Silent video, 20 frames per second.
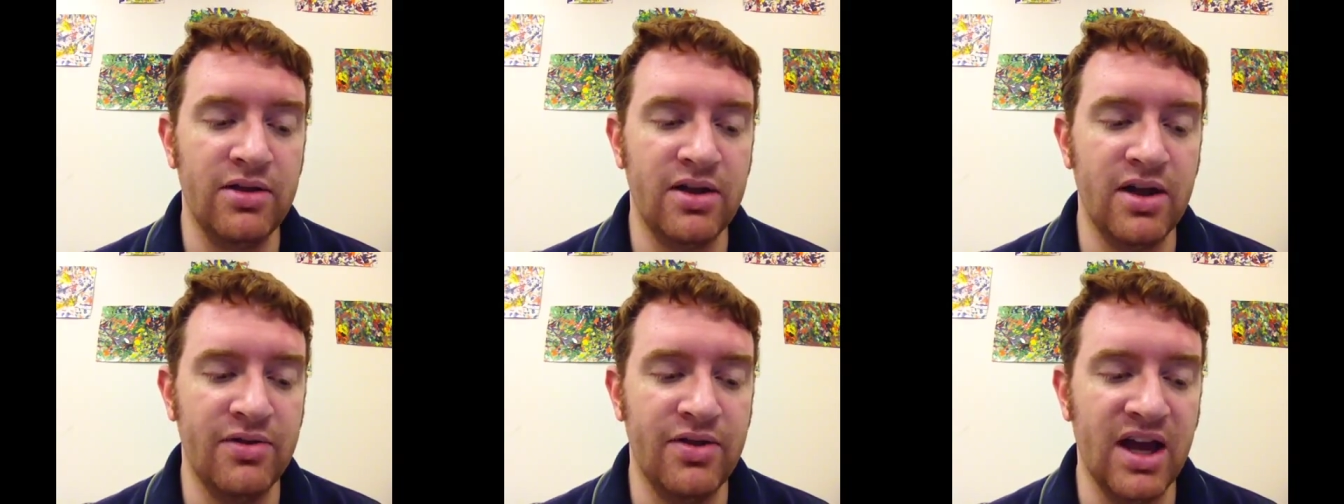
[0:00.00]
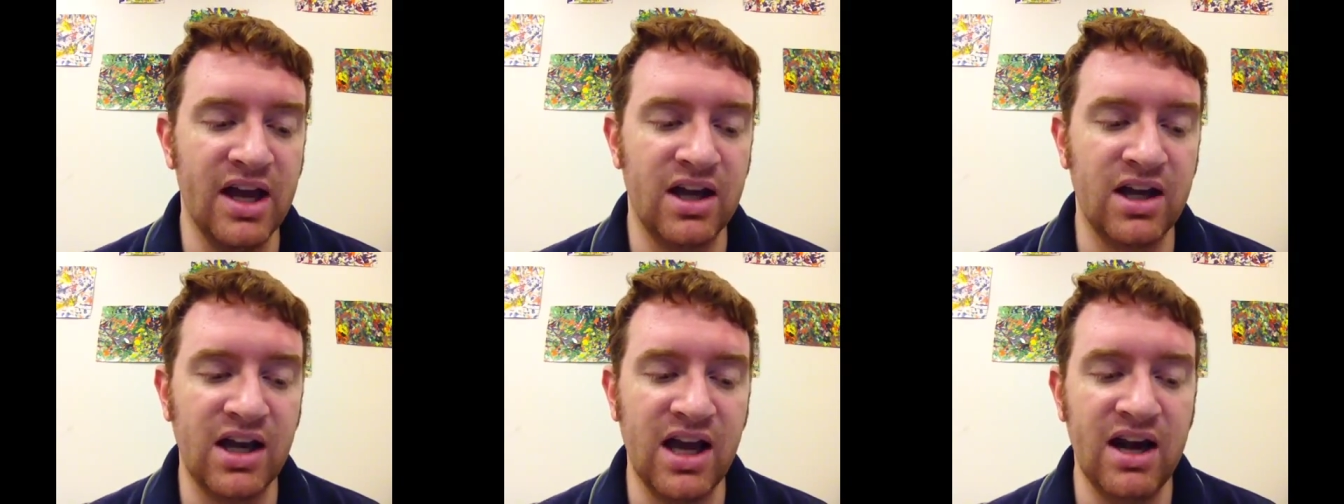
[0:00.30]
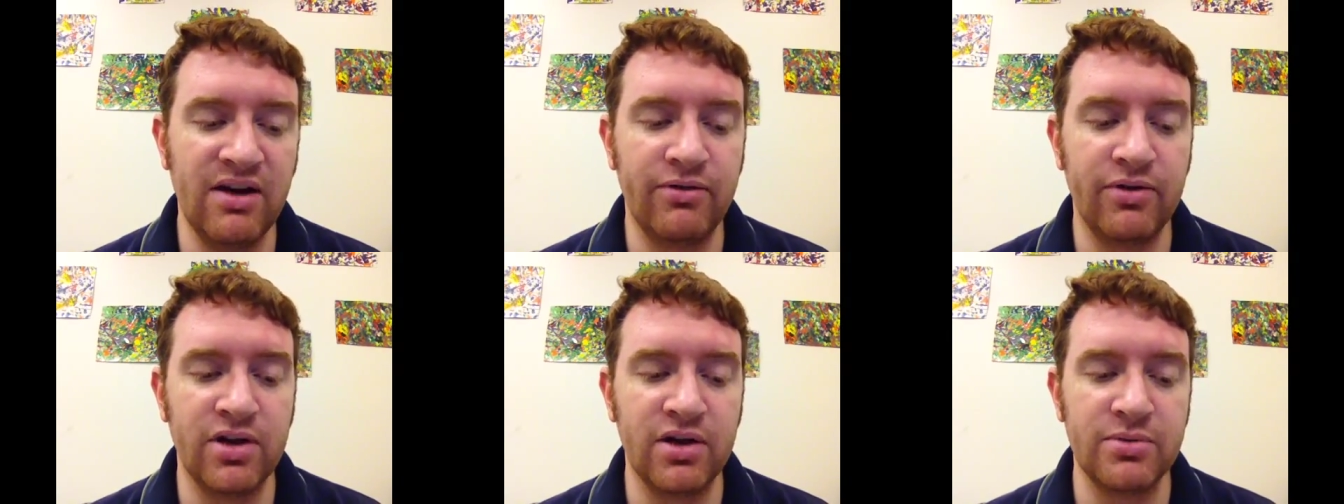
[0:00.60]
that they could
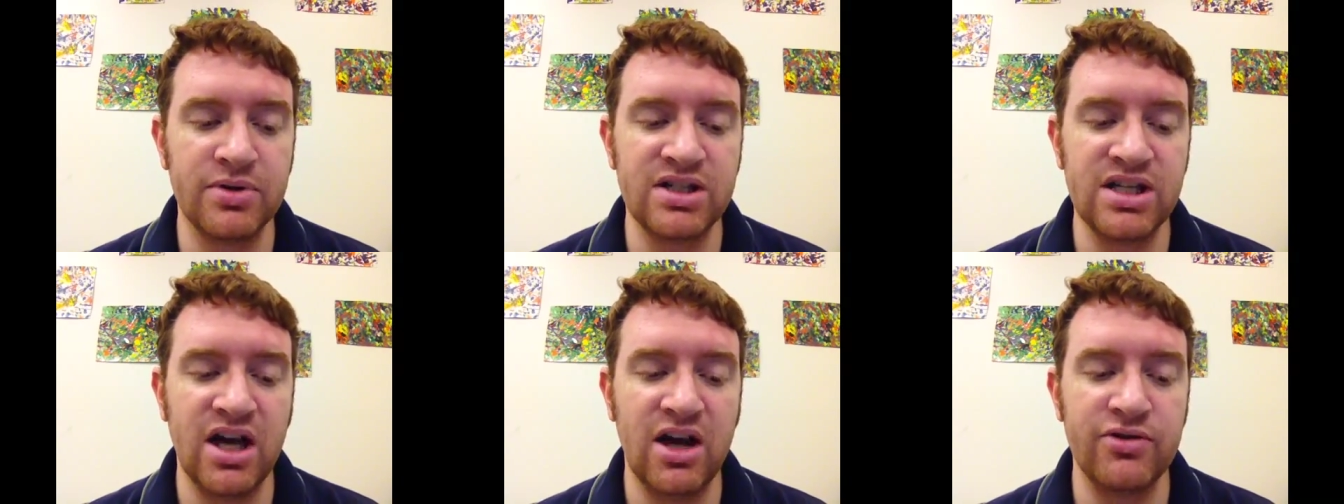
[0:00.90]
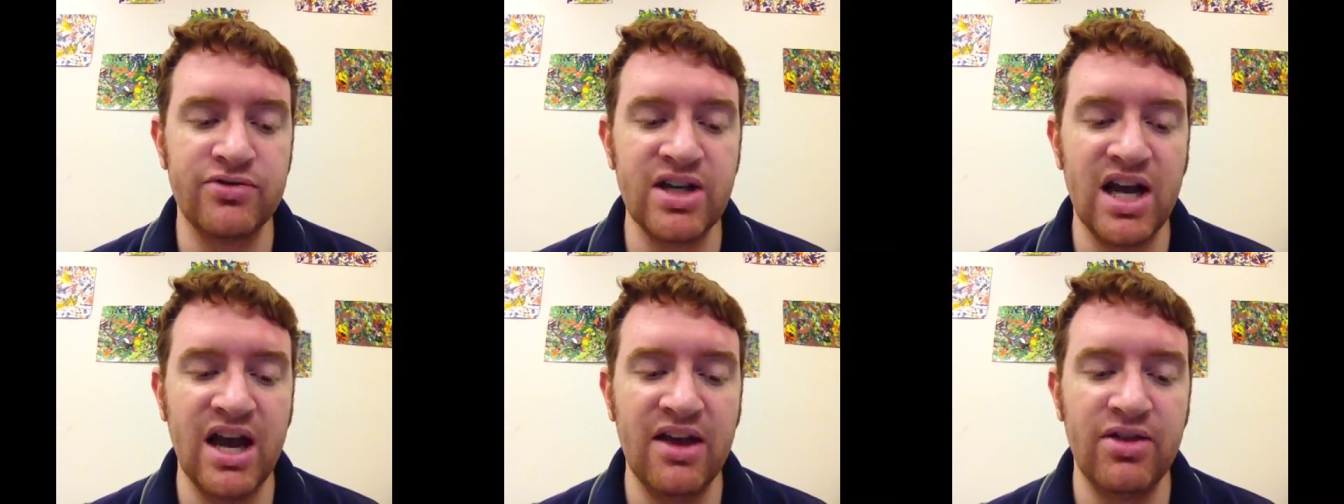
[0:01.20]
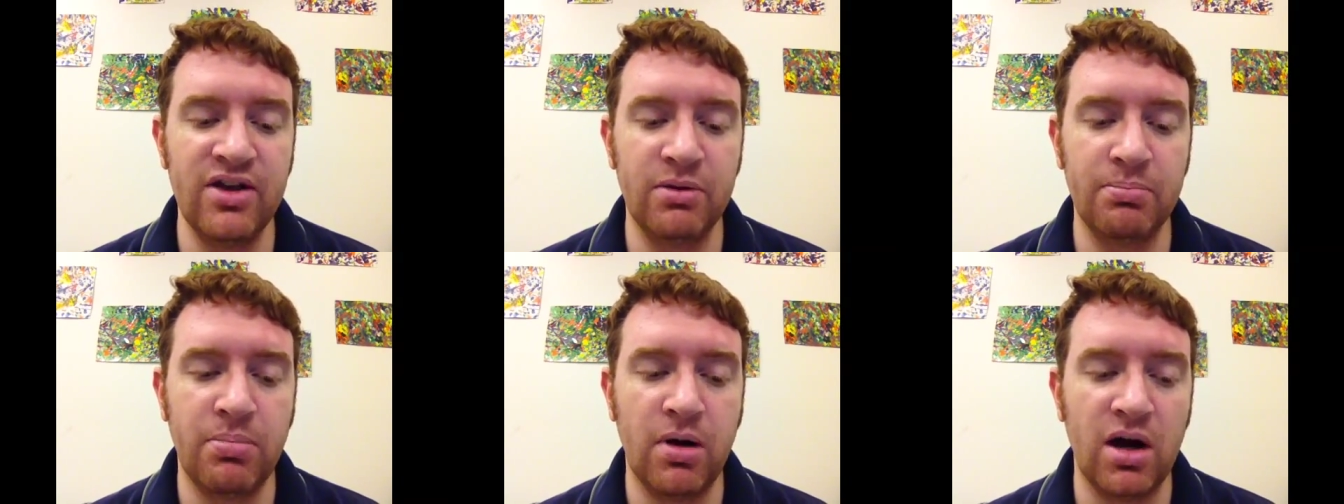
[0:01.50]
get it for themselves
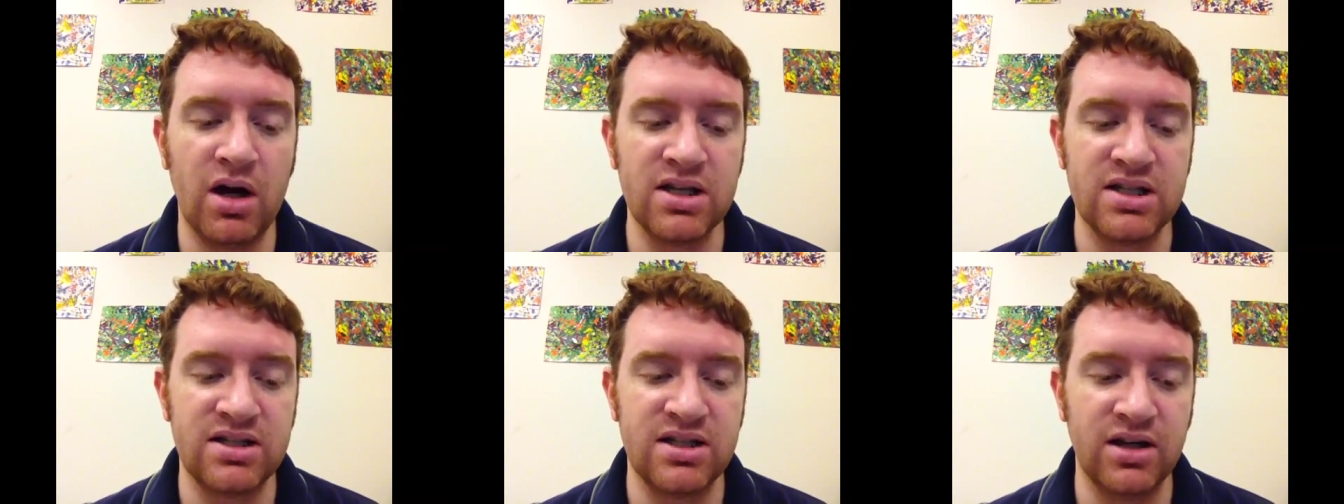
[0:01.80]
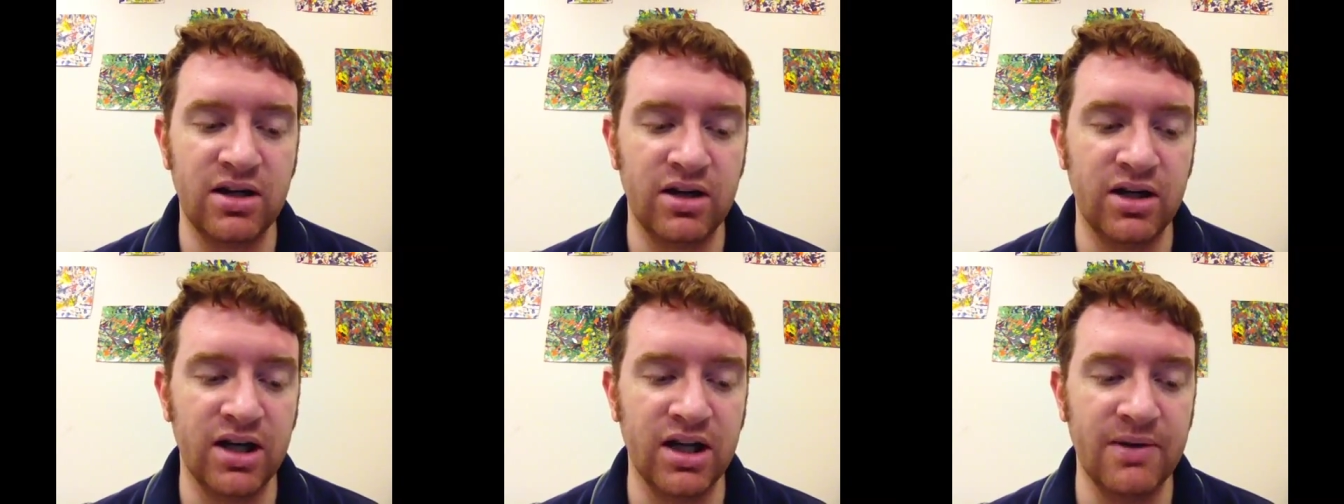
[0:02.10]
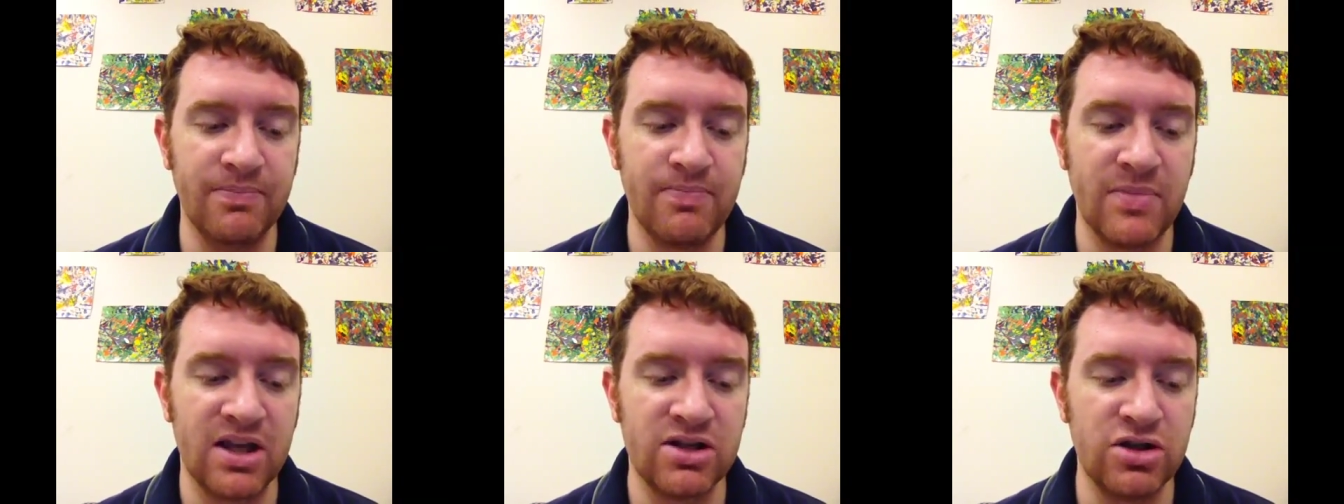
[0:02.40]
and their posterity.